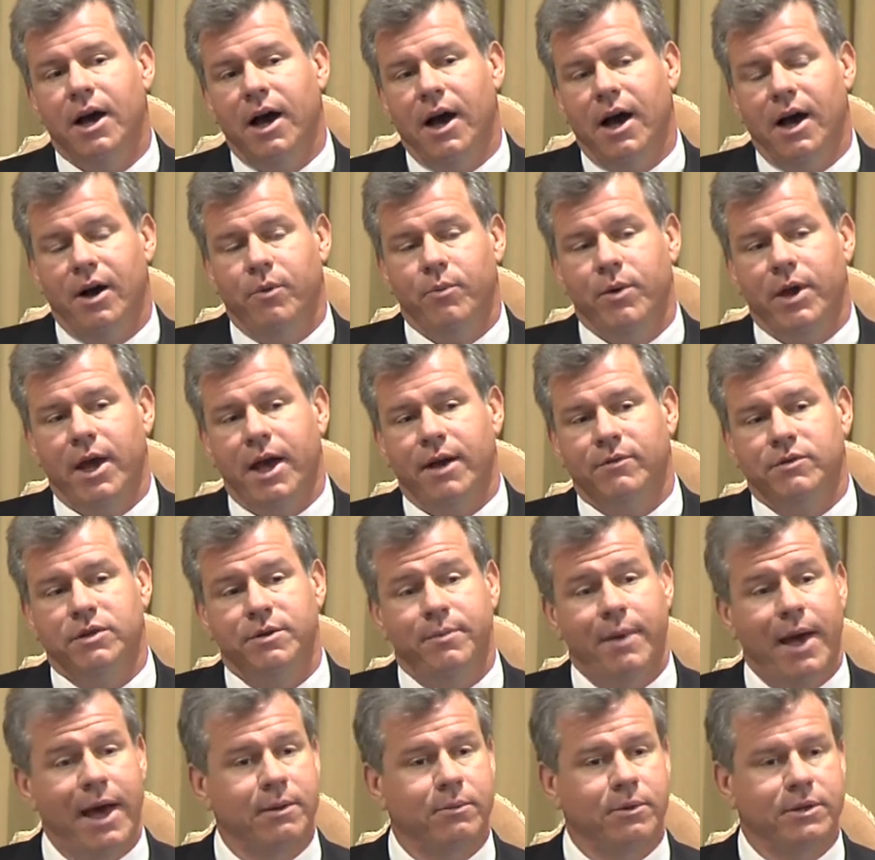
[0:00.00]
uh, we have
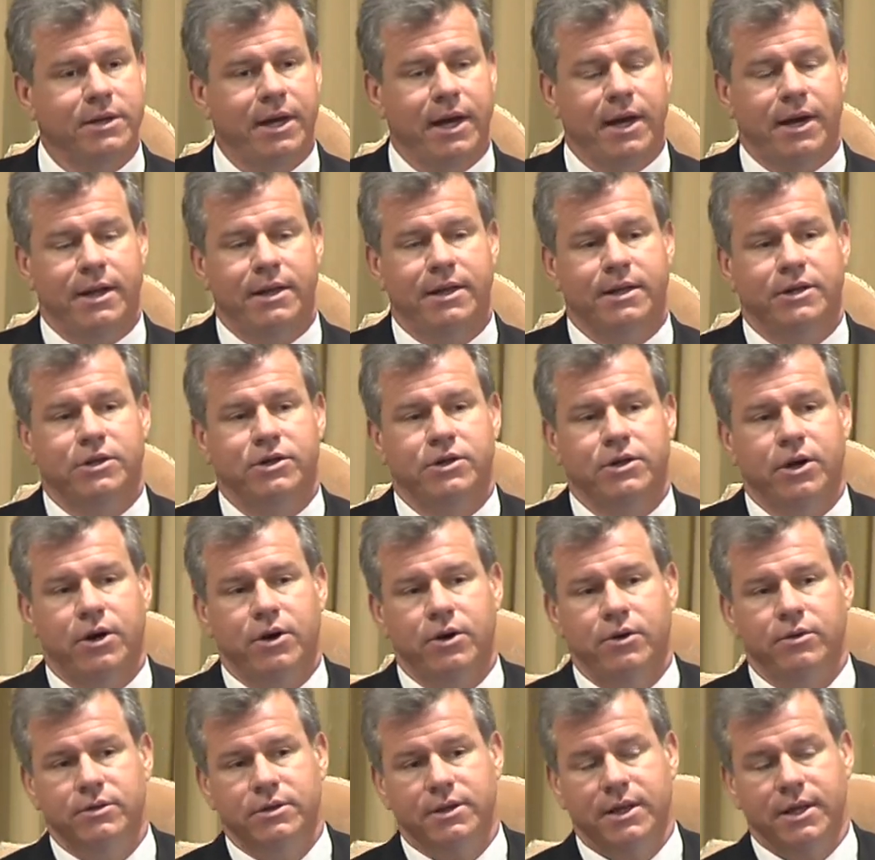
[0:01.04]
some animal data that
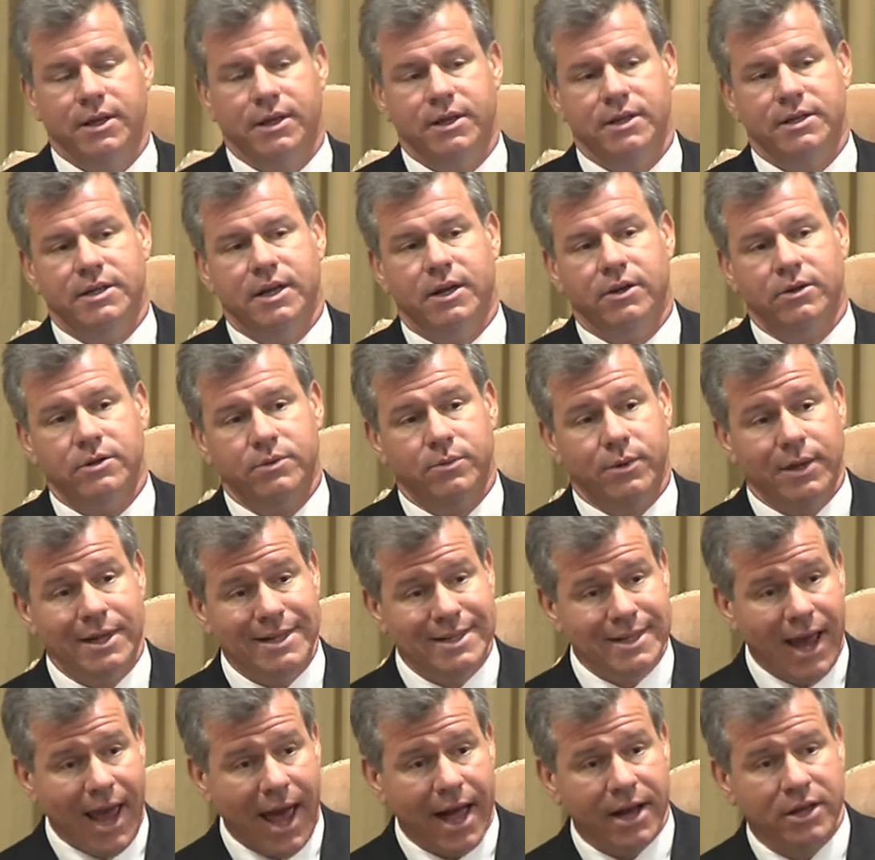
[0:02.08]
shows that the cells will
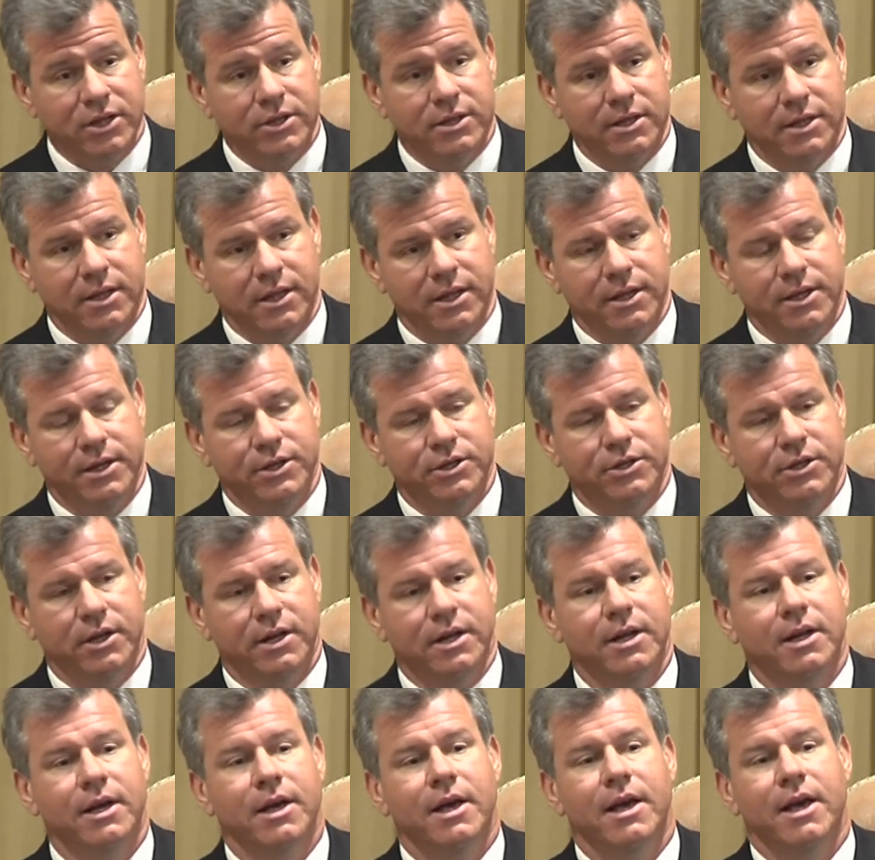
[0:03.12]
attach to the lesion,